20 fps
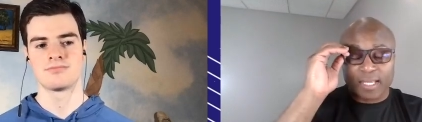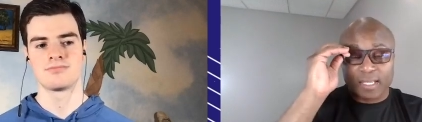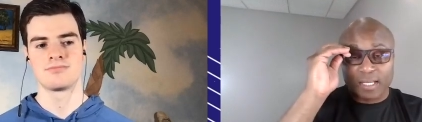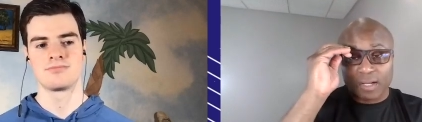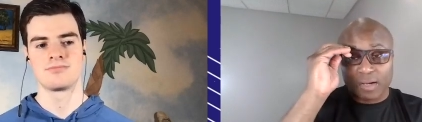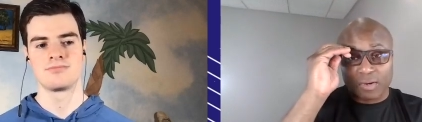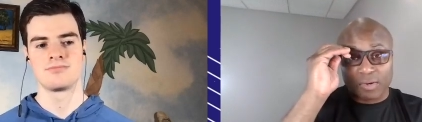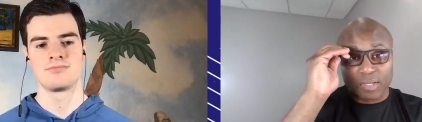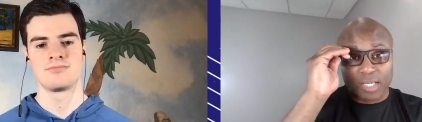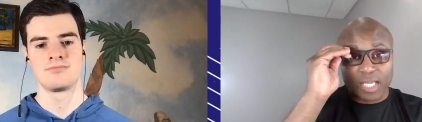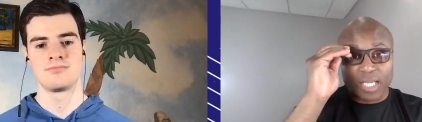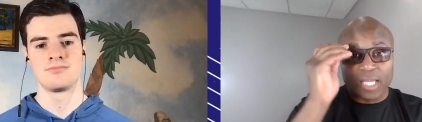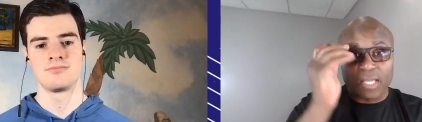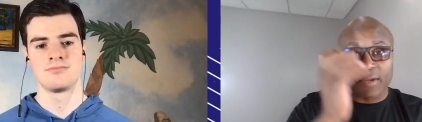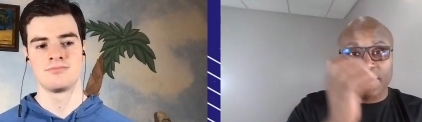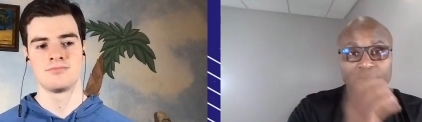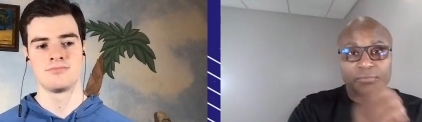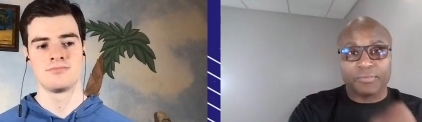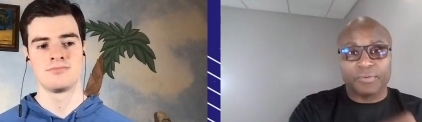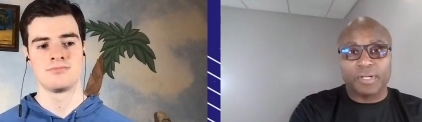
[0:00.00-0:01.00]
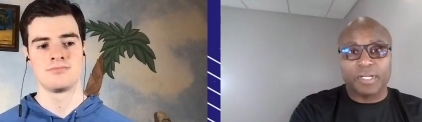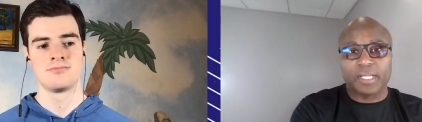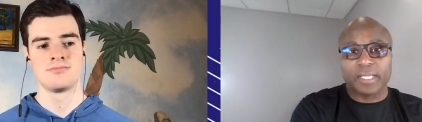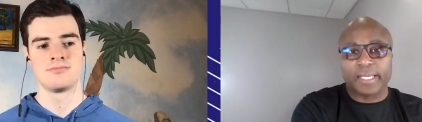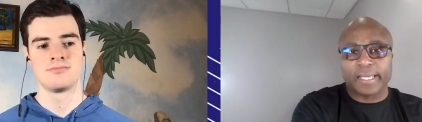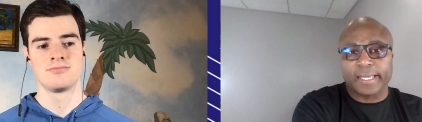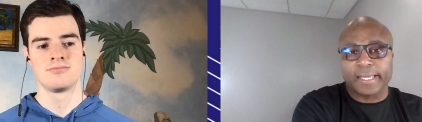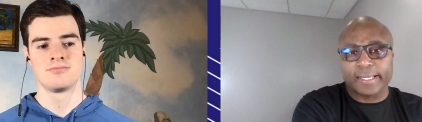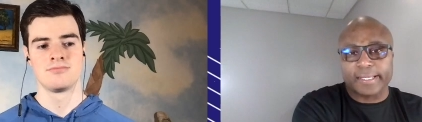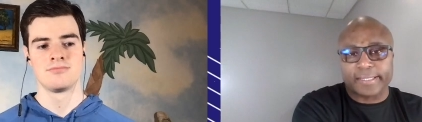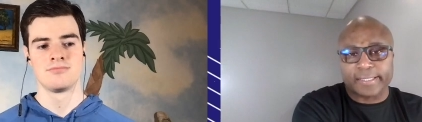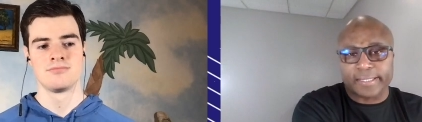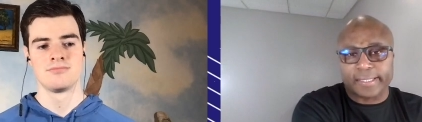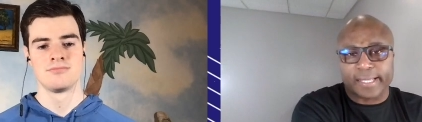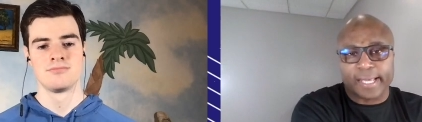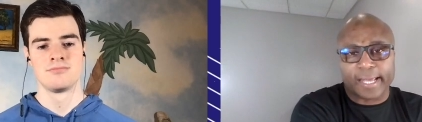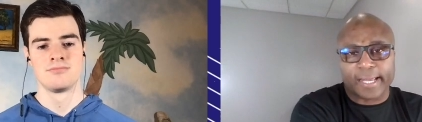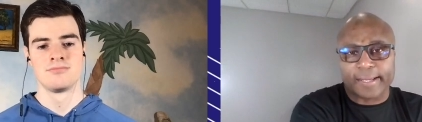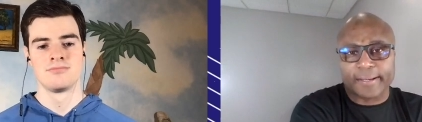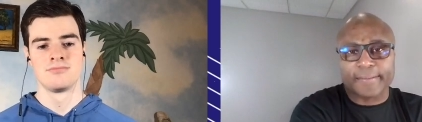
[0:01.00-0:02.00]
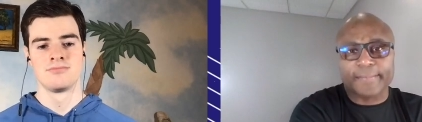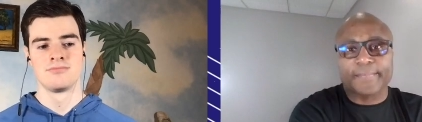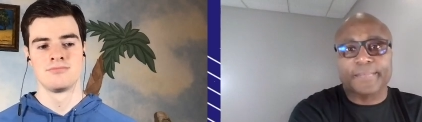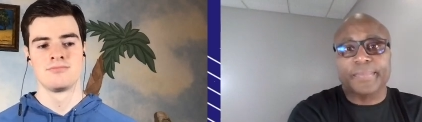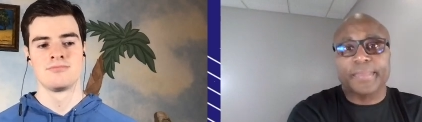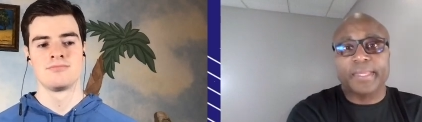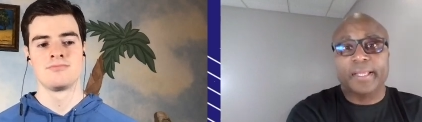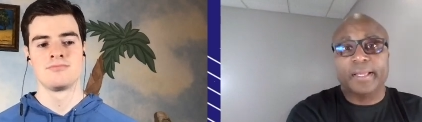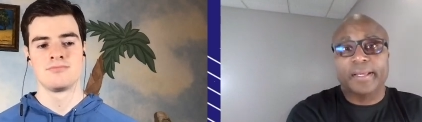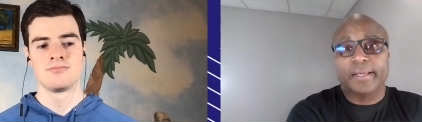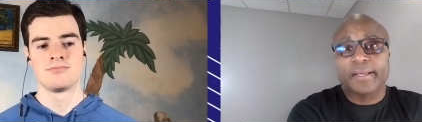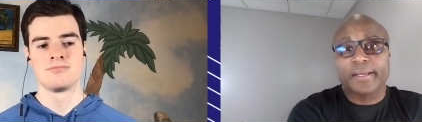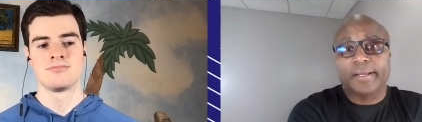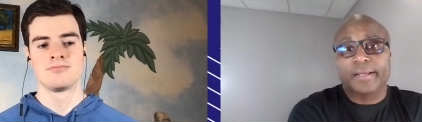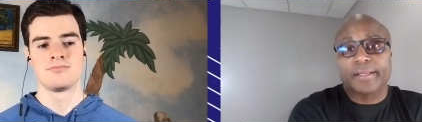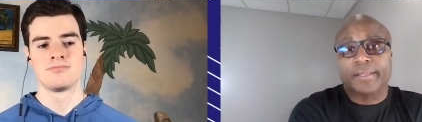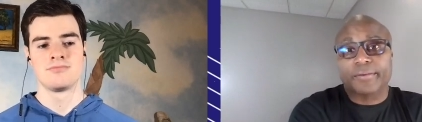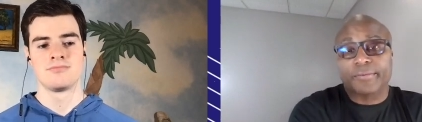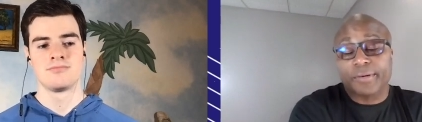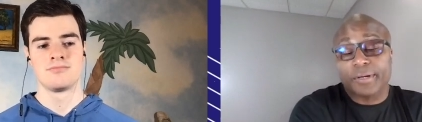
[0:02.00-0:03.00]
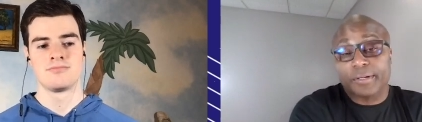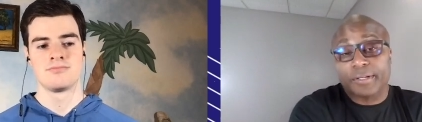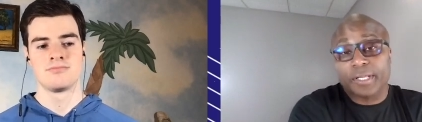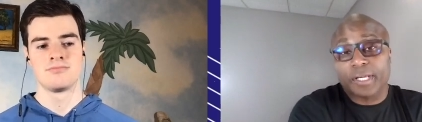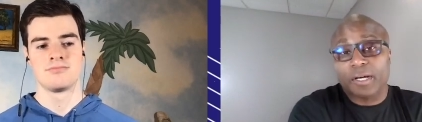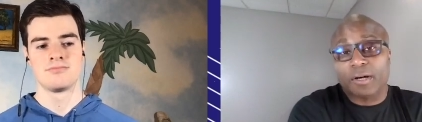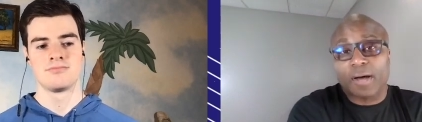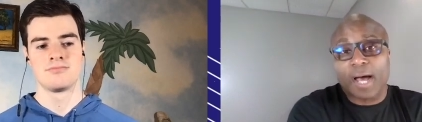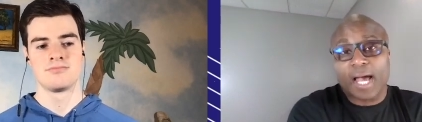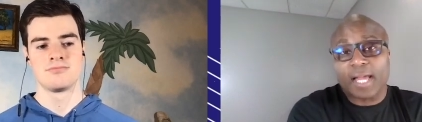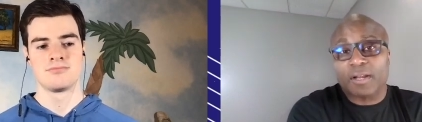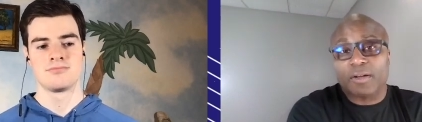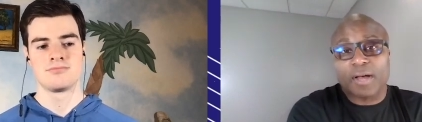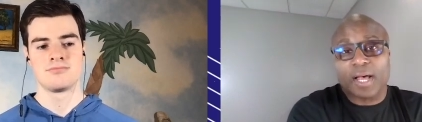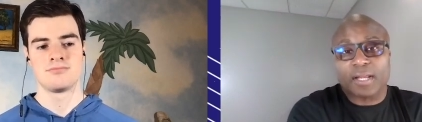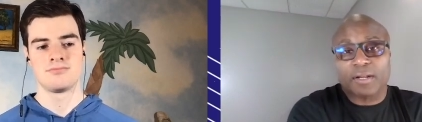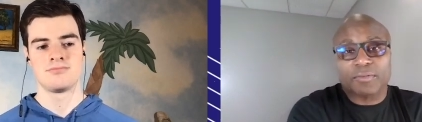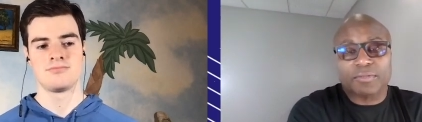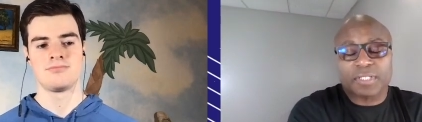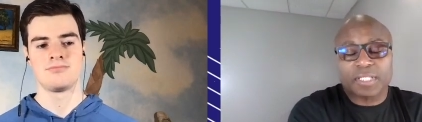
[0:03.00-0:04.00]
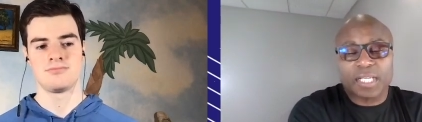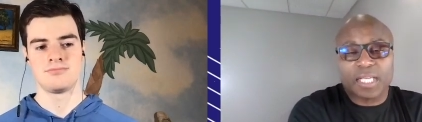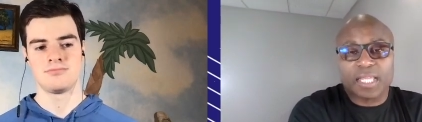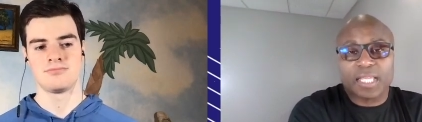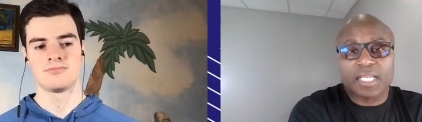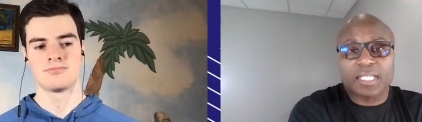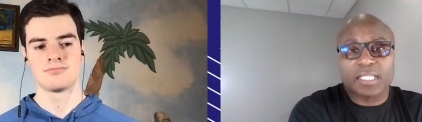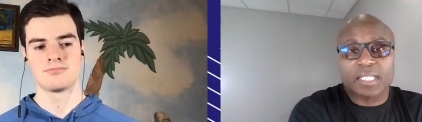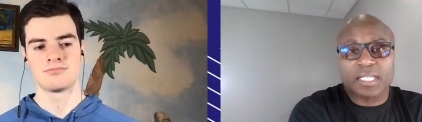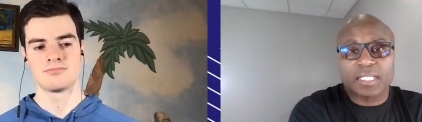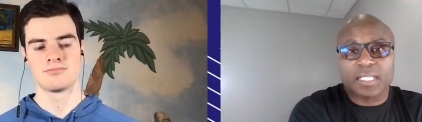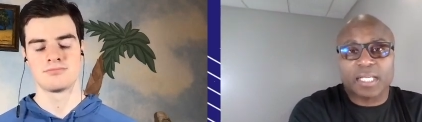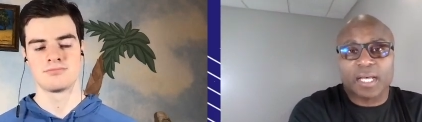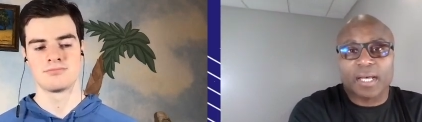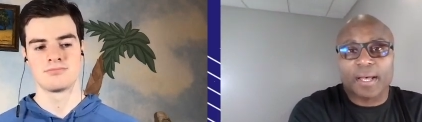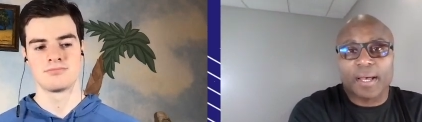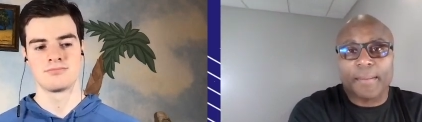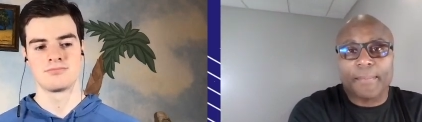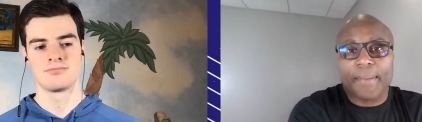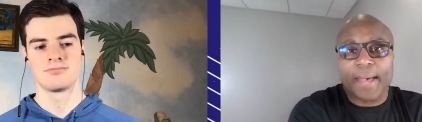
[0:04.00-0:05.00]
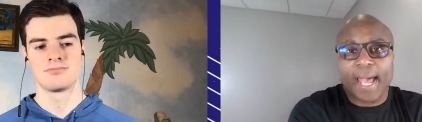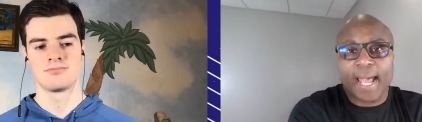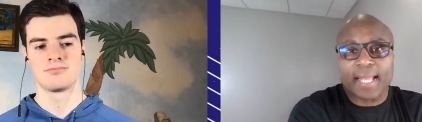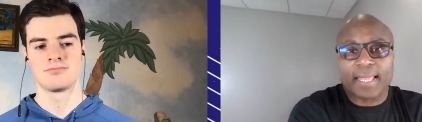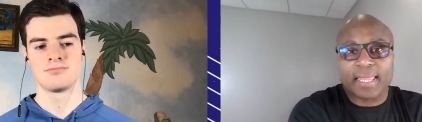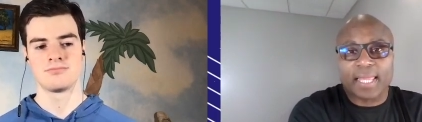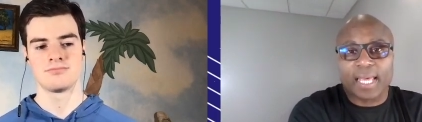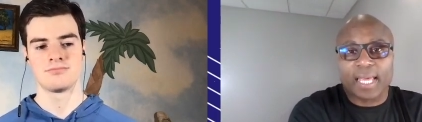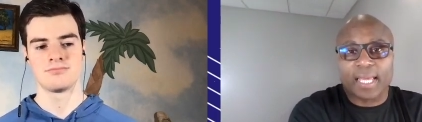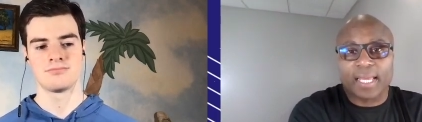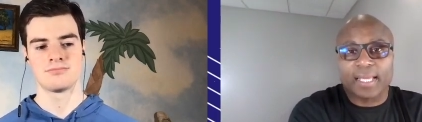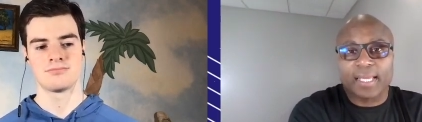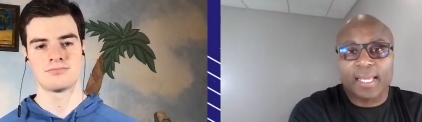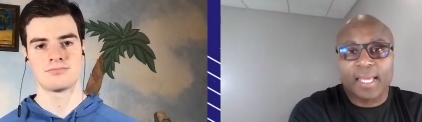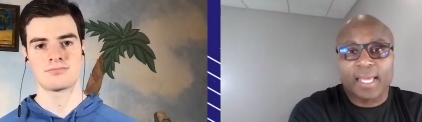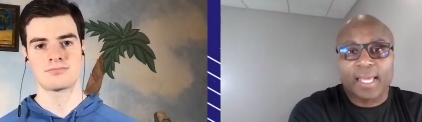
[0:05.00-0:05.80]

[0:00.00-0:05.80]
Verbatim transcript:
Speaker 1: You know, he really is like the real deal. I don't I don't see this as a, a bad thing